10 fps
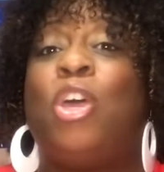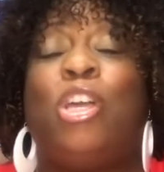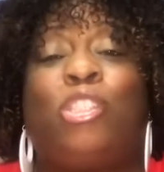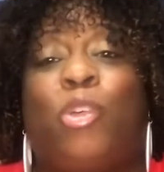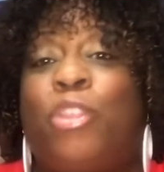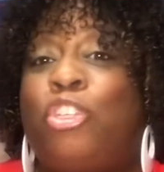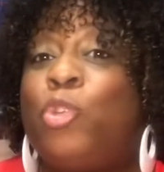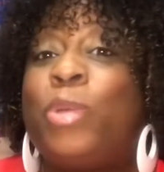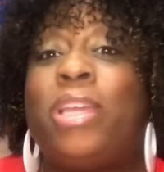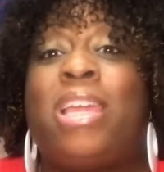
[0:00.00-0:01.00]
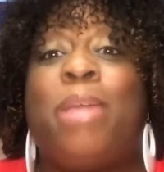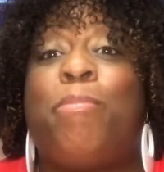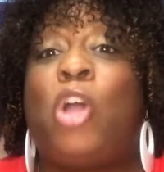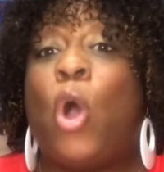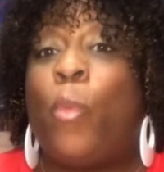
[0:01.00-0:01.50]
so that you can keep
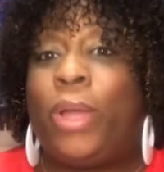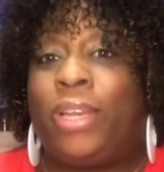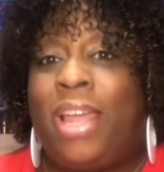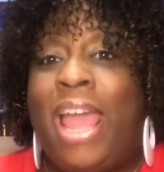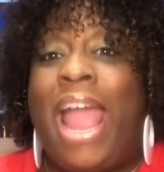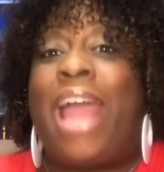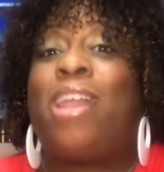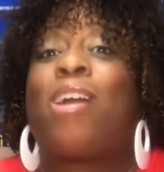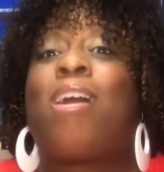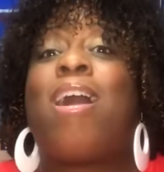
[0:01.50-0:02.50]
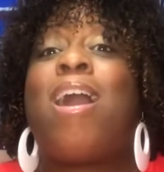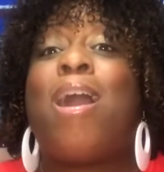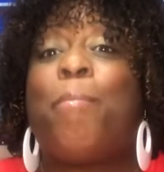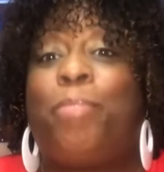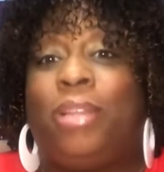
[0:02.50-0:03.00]
going and
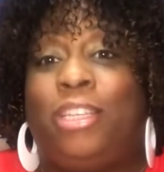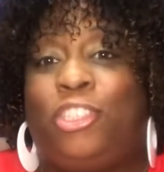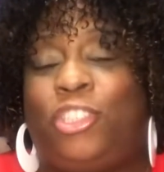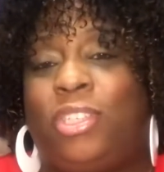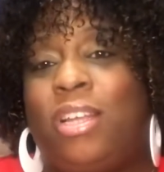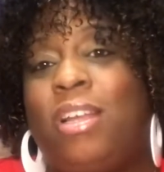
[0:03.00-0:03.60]
accomplish